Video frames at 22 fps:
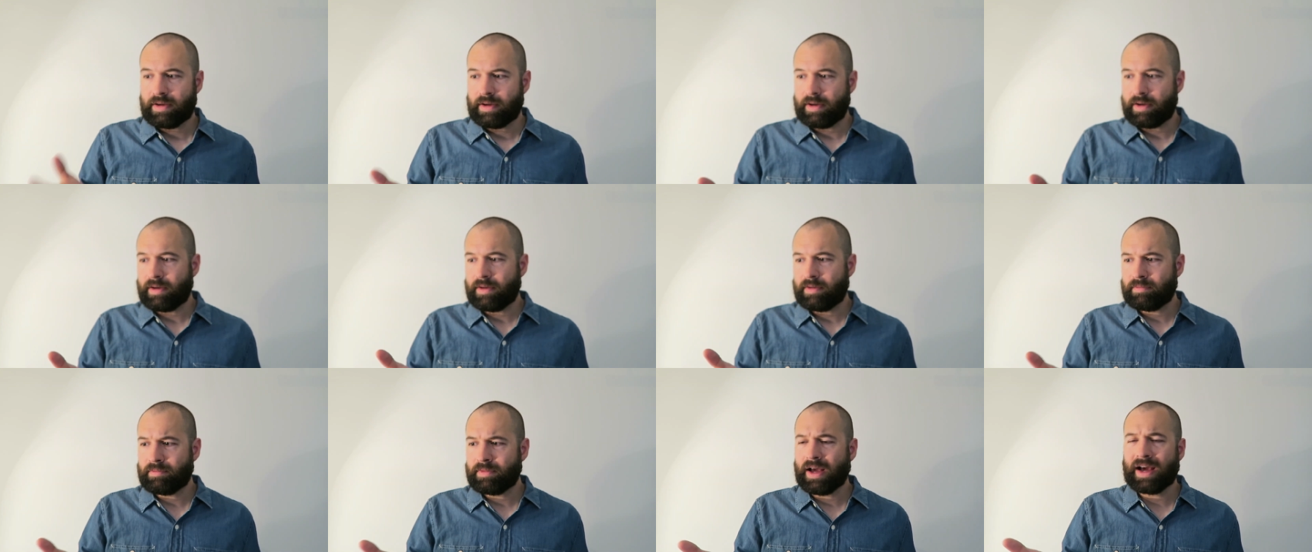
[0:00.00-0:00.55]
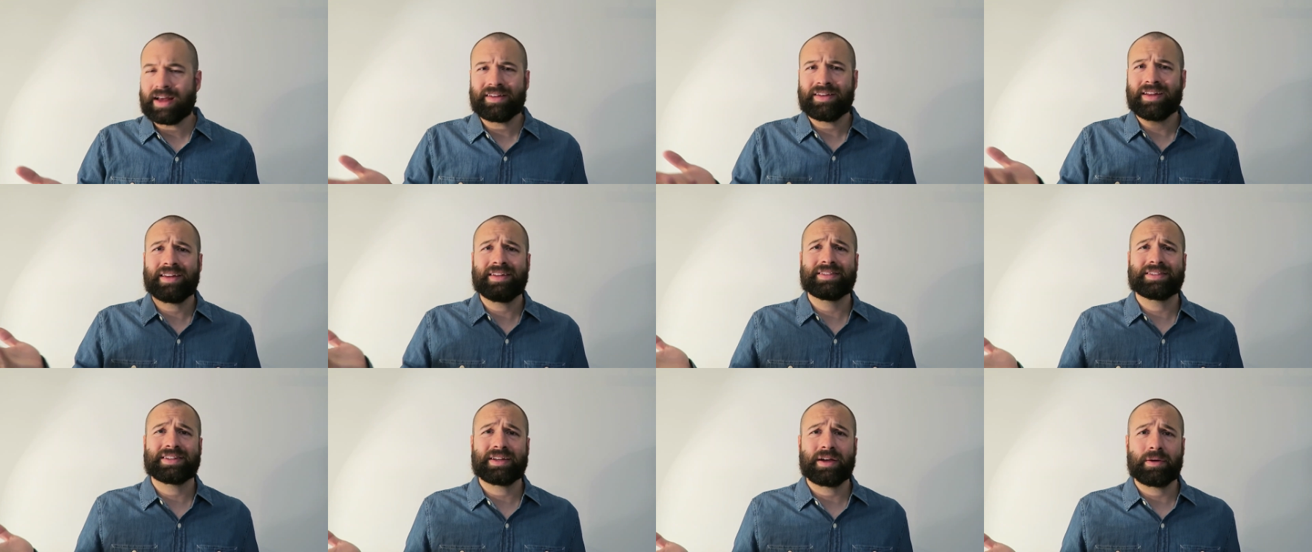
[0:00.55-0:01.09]
Uh, not,
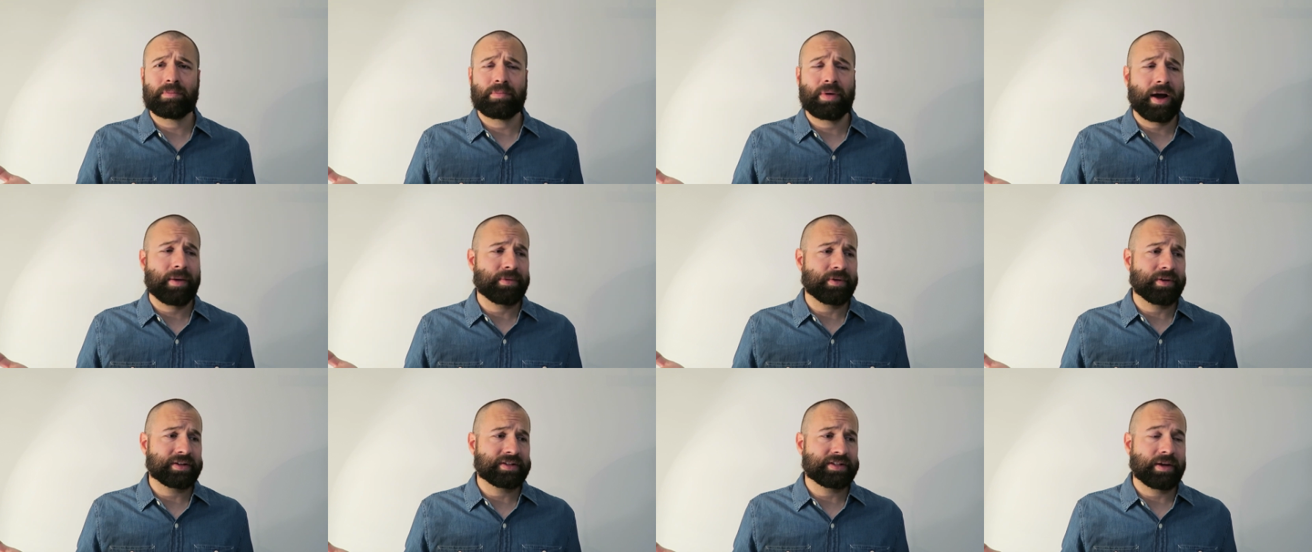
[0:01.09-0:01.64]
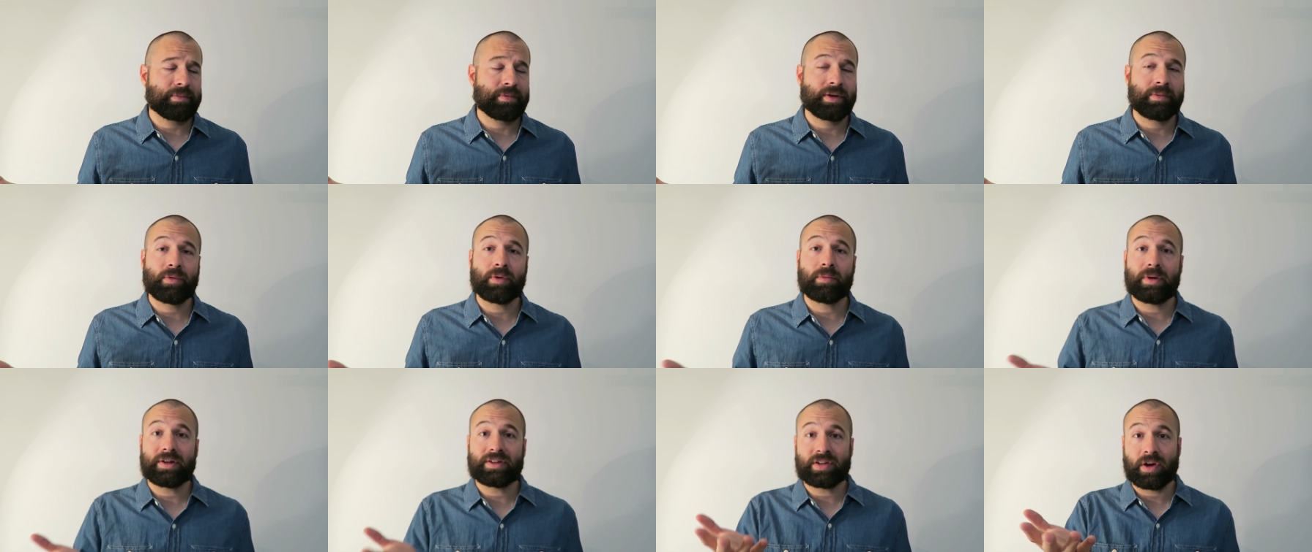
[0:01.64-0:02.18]
not necessarily a popular example
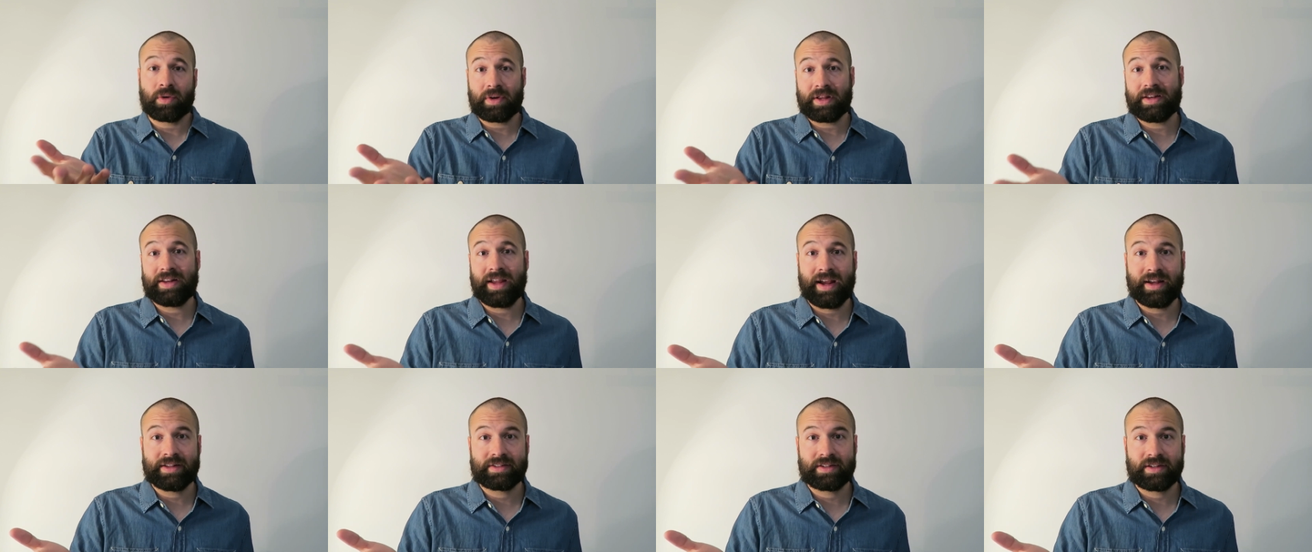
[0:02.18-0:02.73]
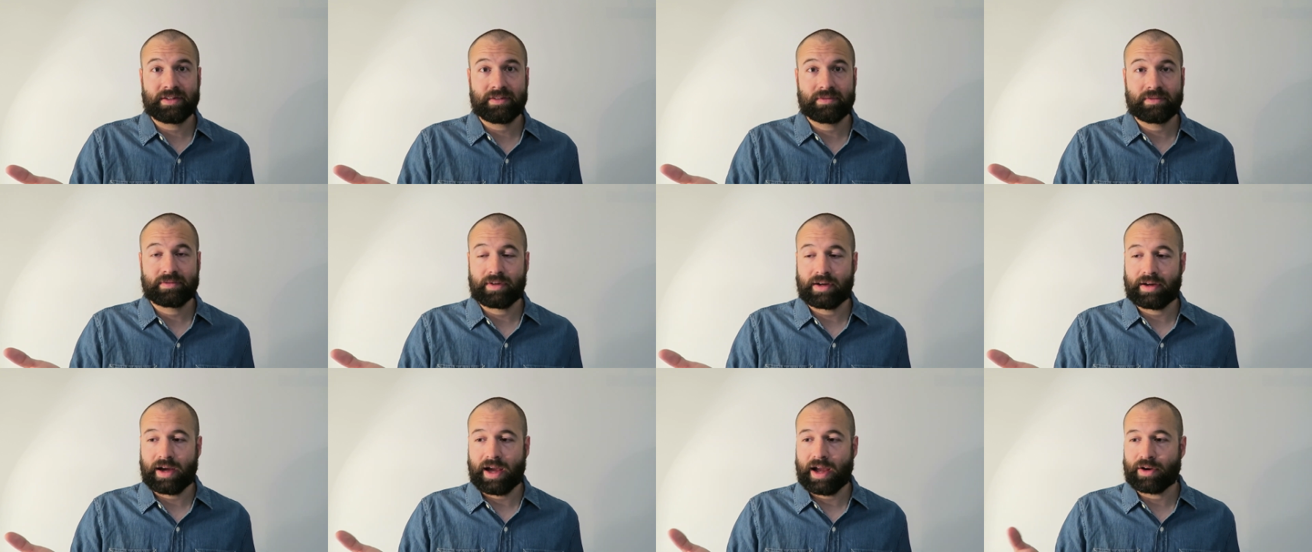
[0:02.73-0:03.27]
anymore, but Tony Danza.
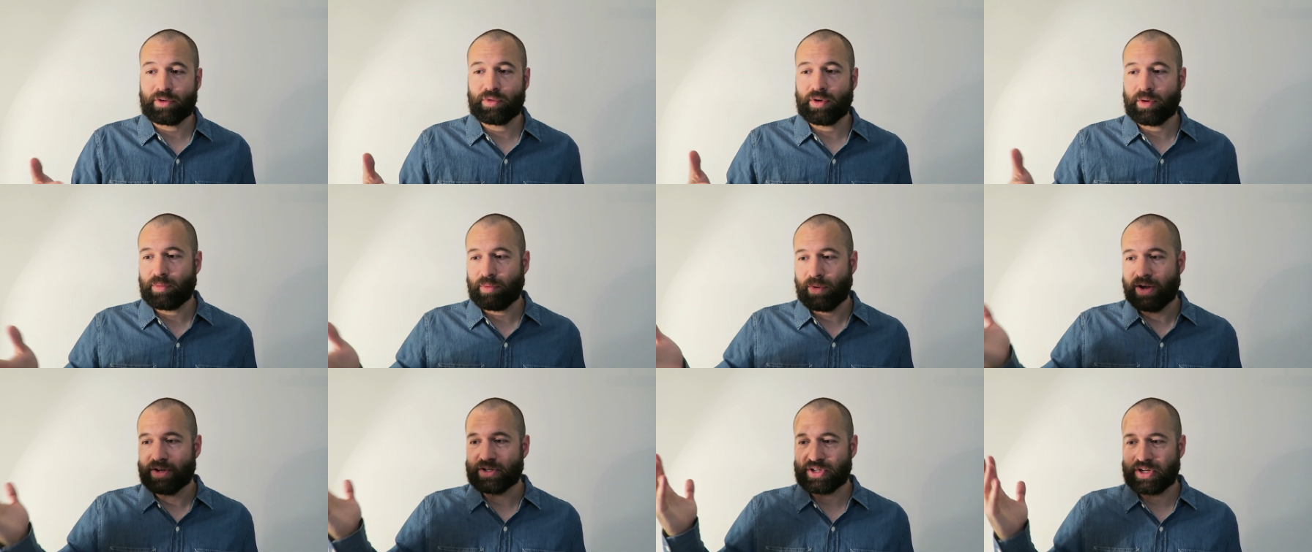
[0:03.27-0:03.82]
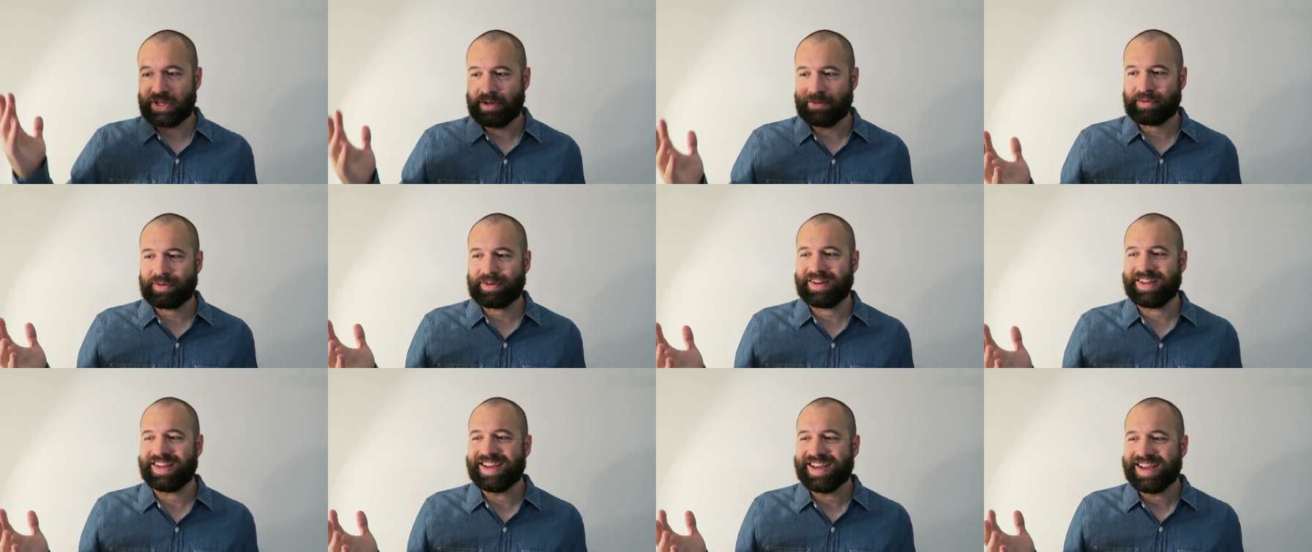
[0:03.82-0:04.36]
I grew up watching
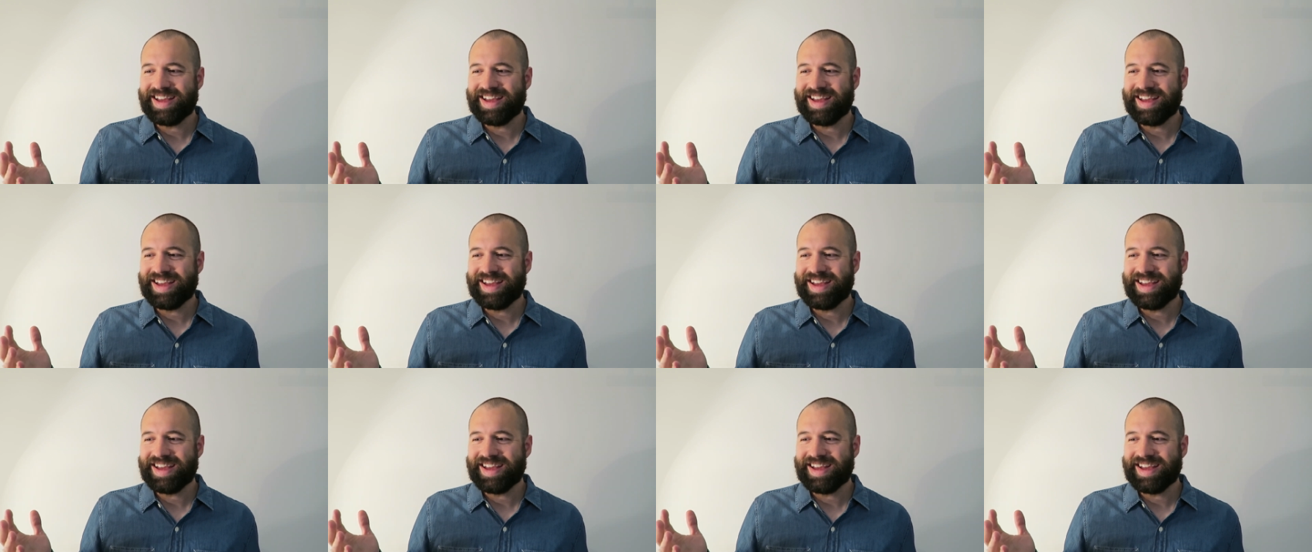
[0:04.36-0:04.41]
him